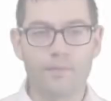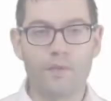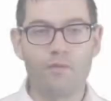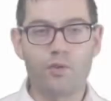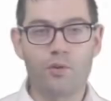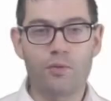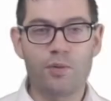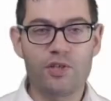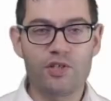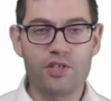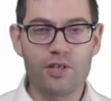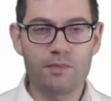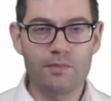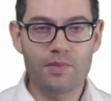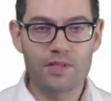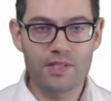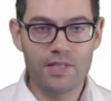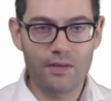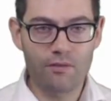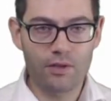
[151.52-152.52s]
For question
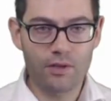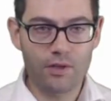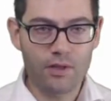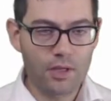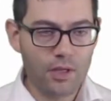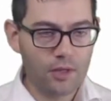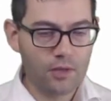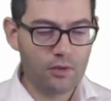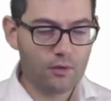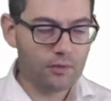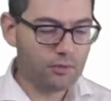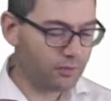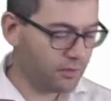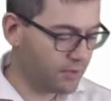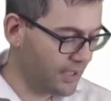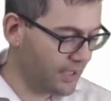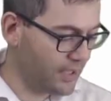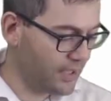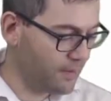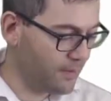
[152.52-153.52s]
number 7, you'll
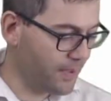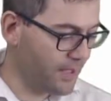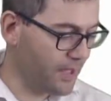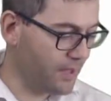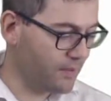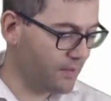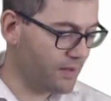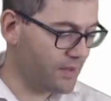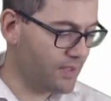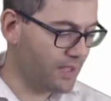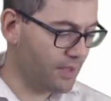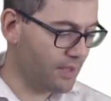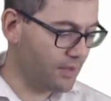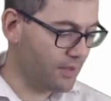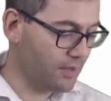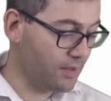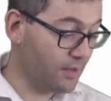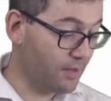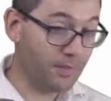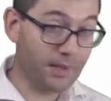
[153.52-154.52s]
see the beginning of
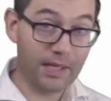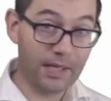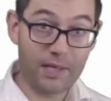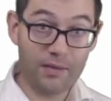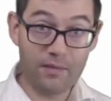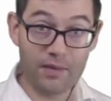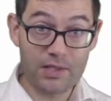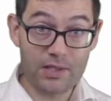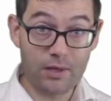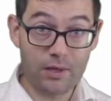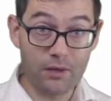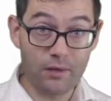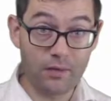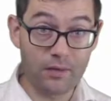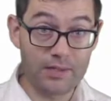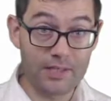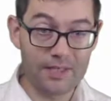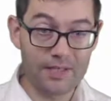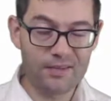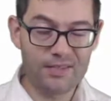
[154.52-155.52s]
this
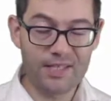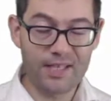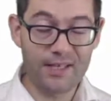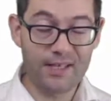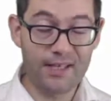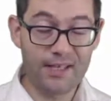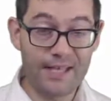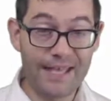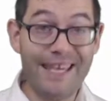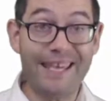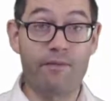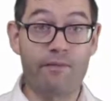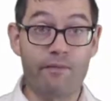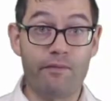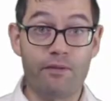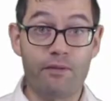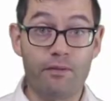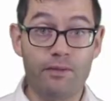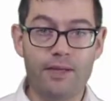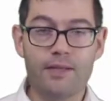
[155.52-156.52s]
clause, and it'll say
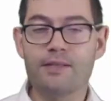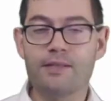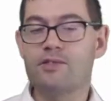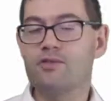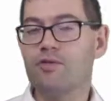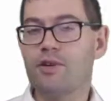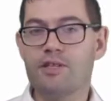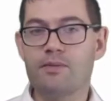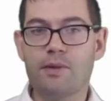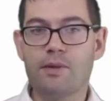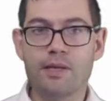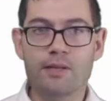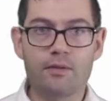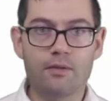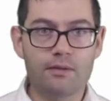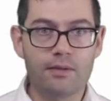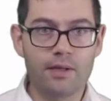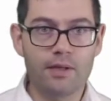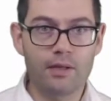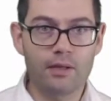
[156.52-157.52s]
if, and straight away you'll
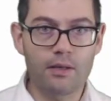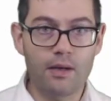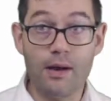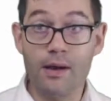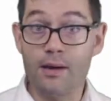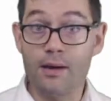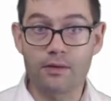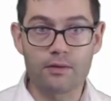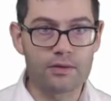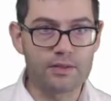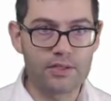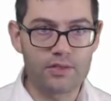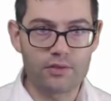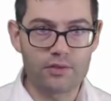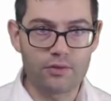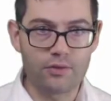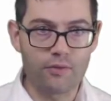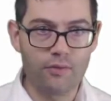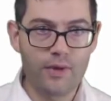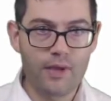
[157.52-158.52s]
think, aha,
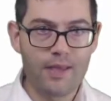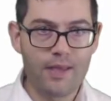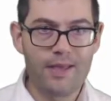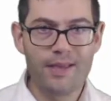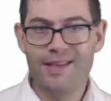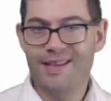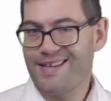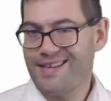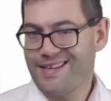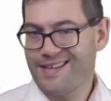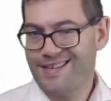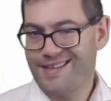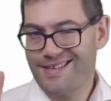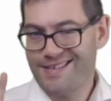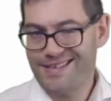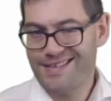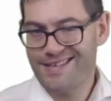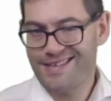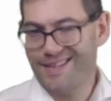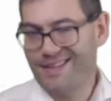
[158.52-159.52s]
conditional.
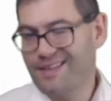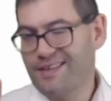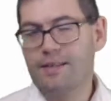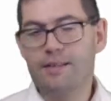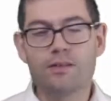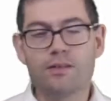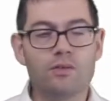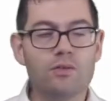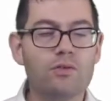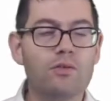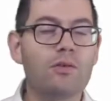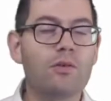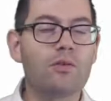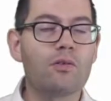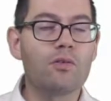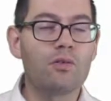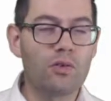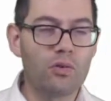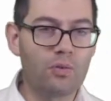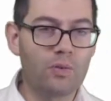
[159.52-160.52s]
Aha, not
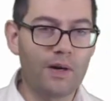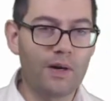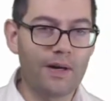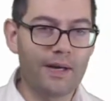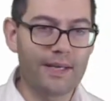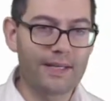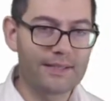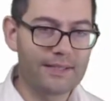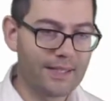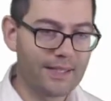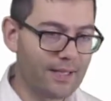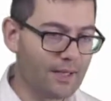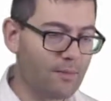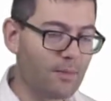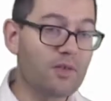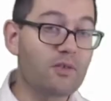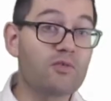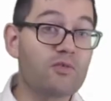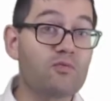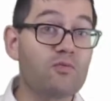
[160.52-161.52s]
quite,
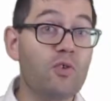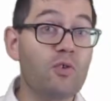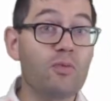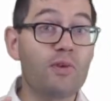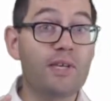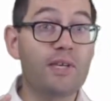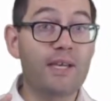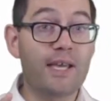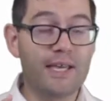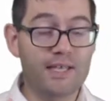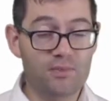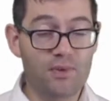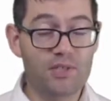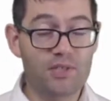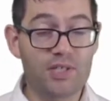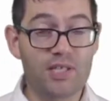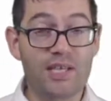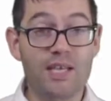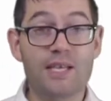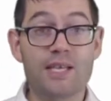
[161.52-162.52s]
because what we're
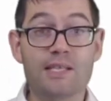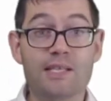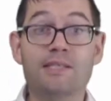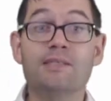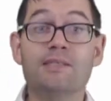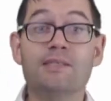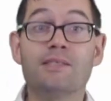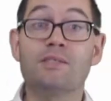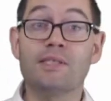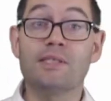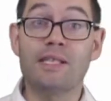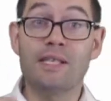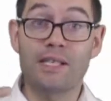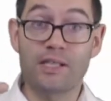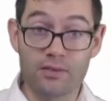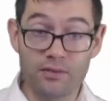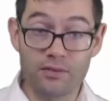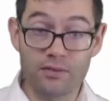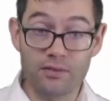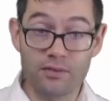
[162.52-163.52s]
expressing here is not a
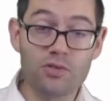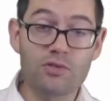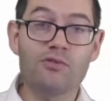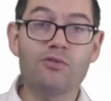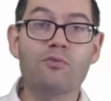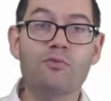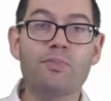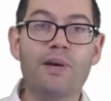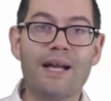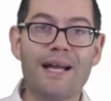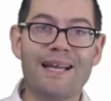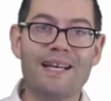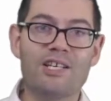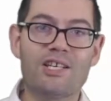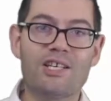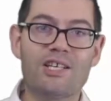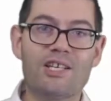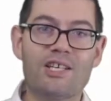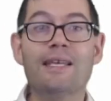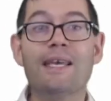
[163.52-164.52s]
conditional, but
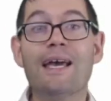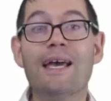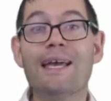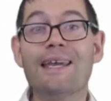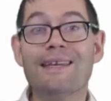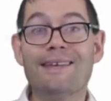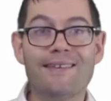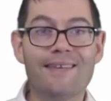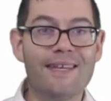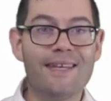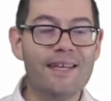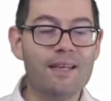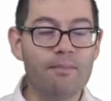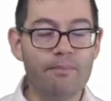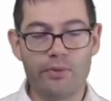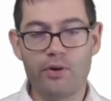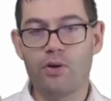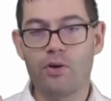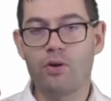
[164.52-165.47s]
actually a deep